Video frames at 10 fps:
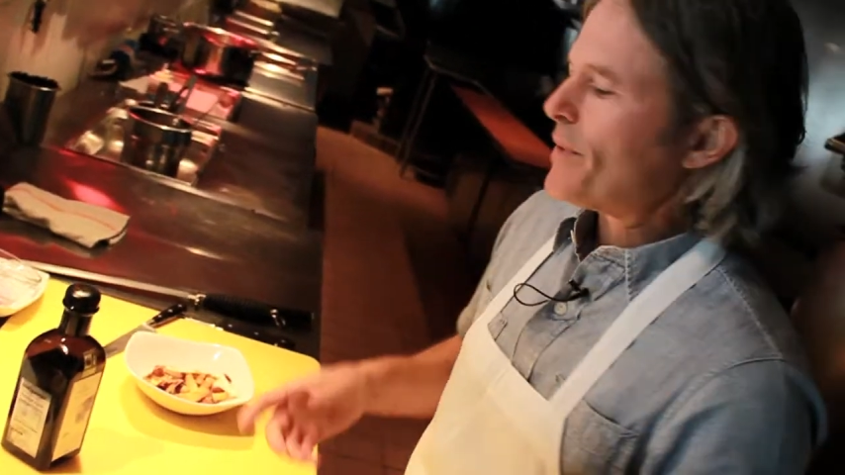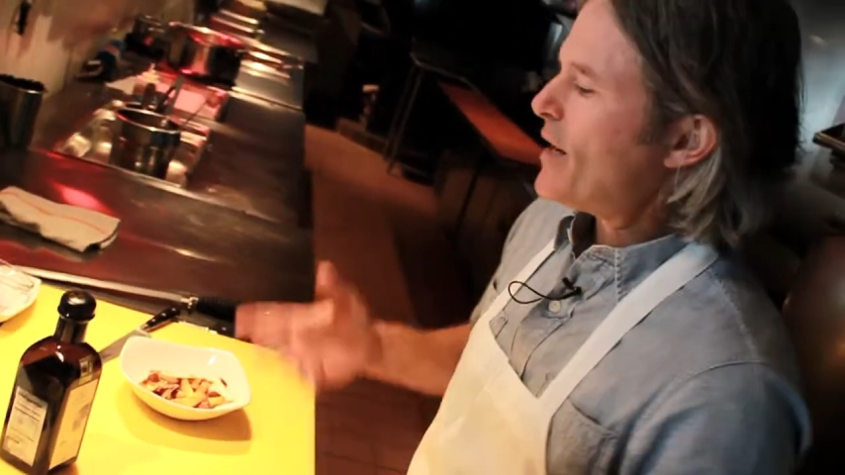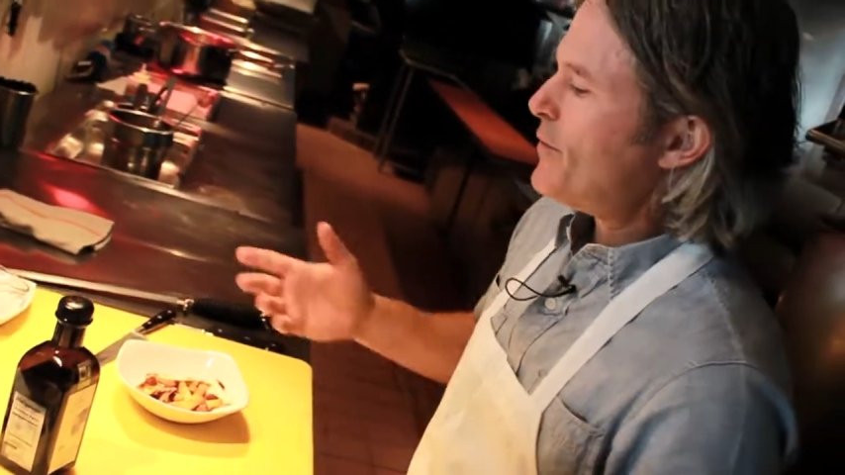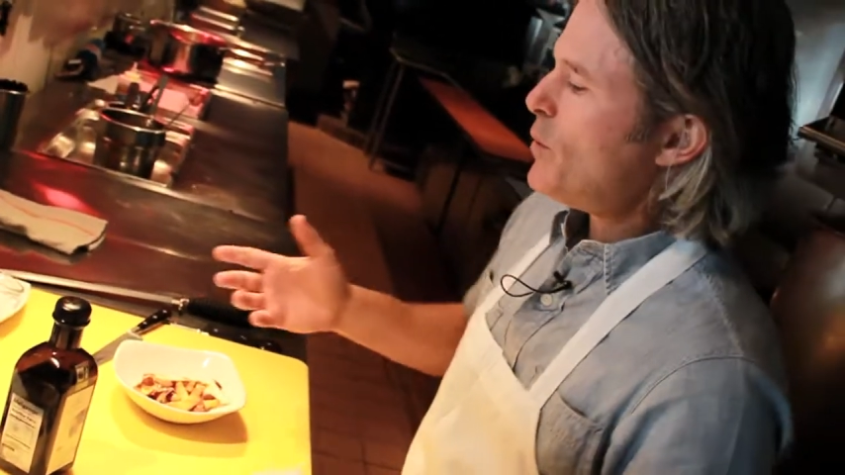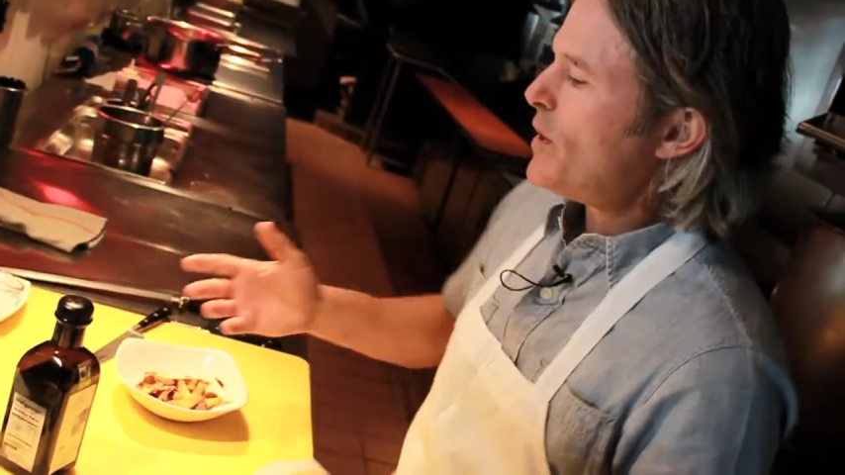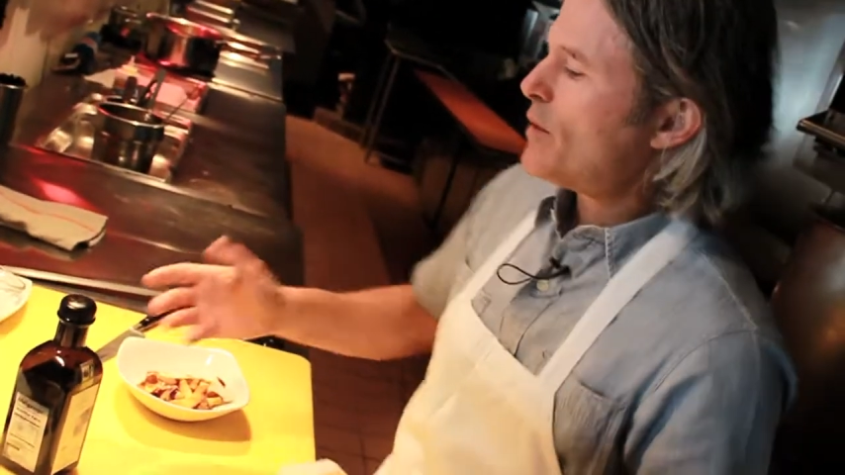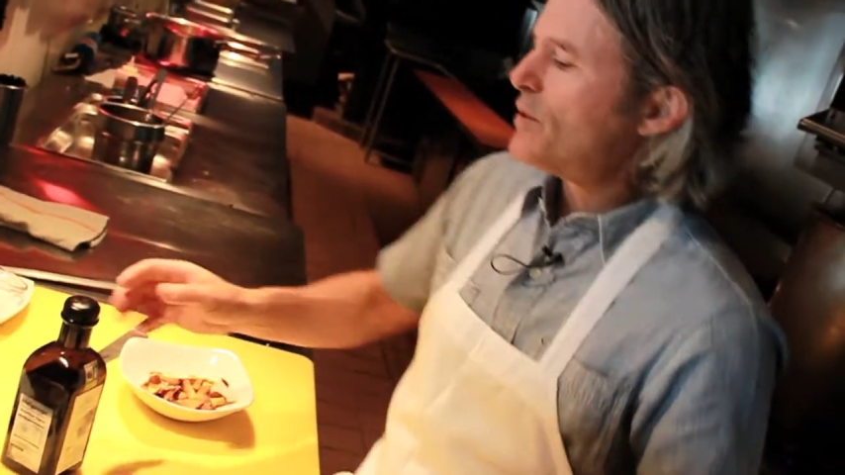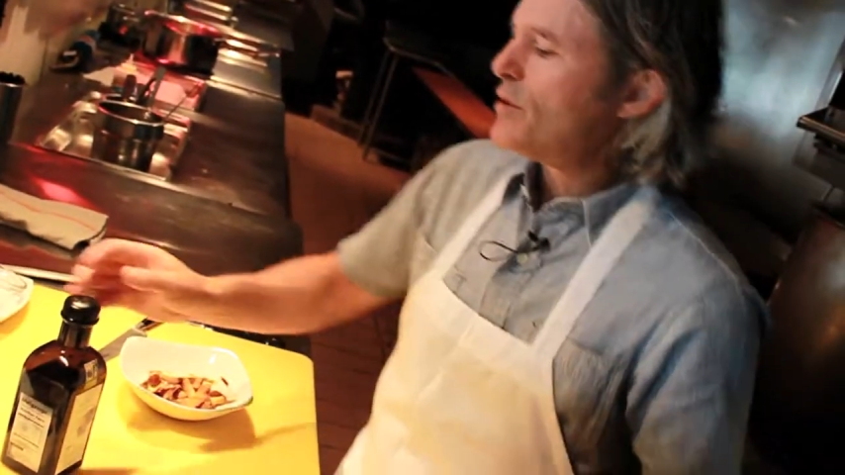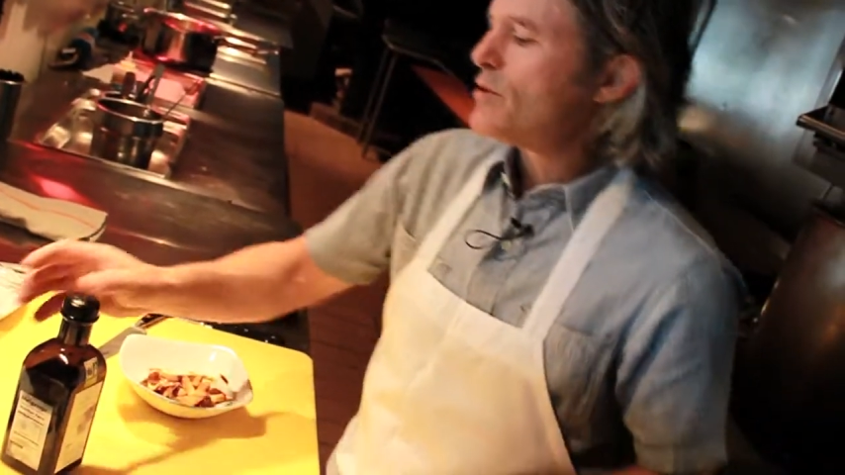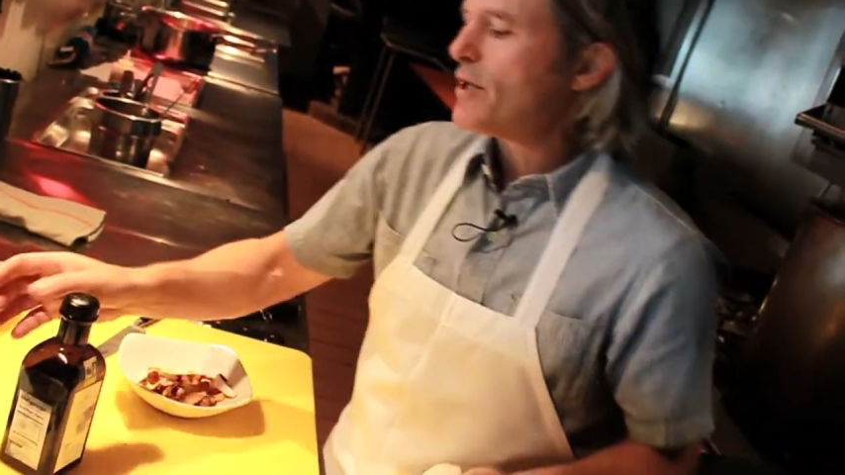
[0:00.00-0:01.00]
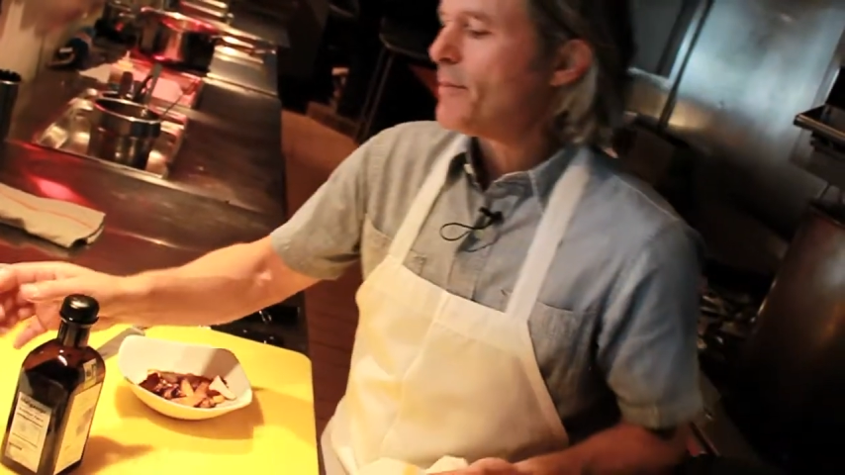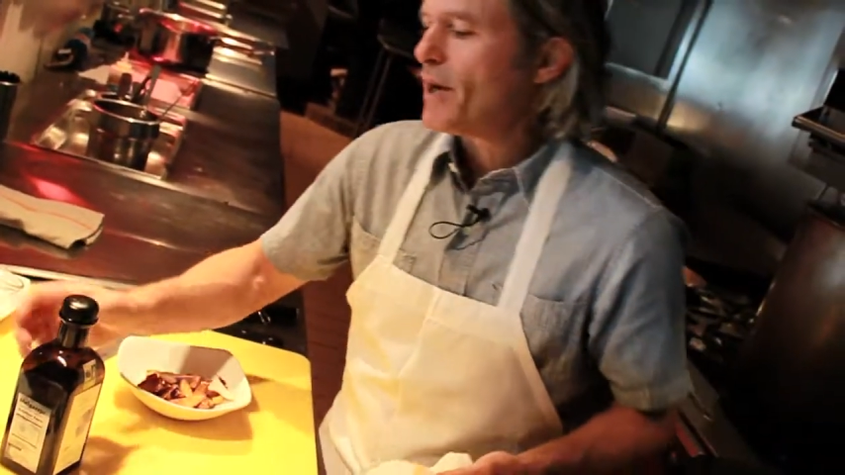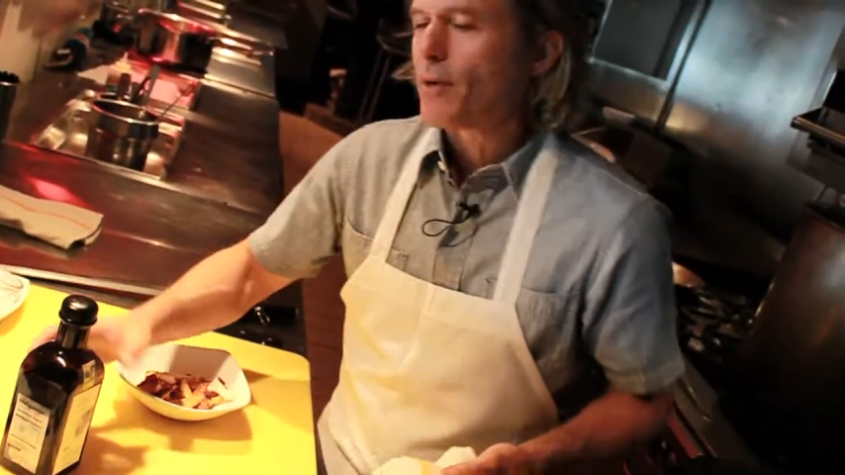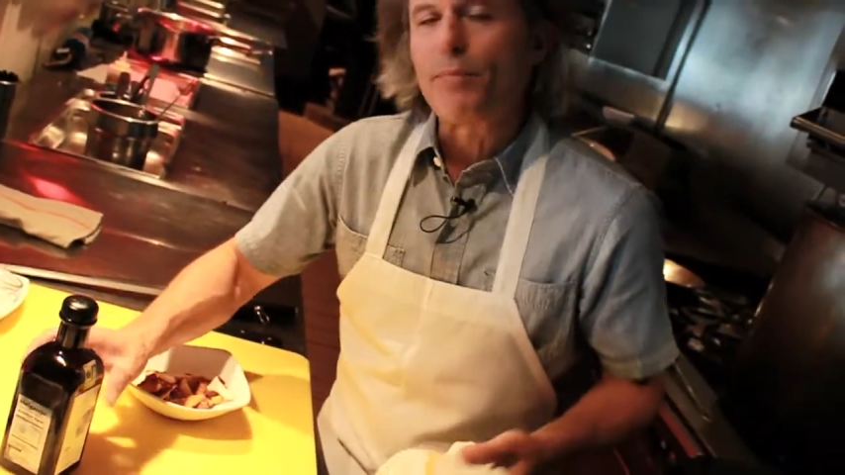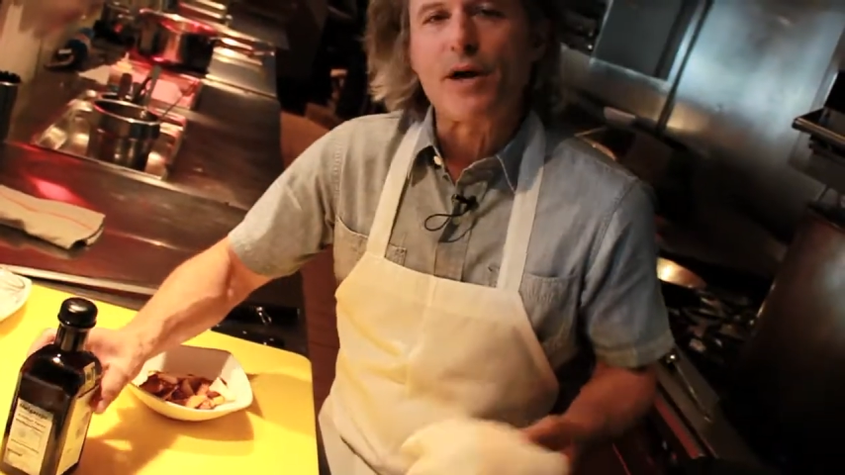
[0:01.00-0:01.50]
And if you want to reduce the amount of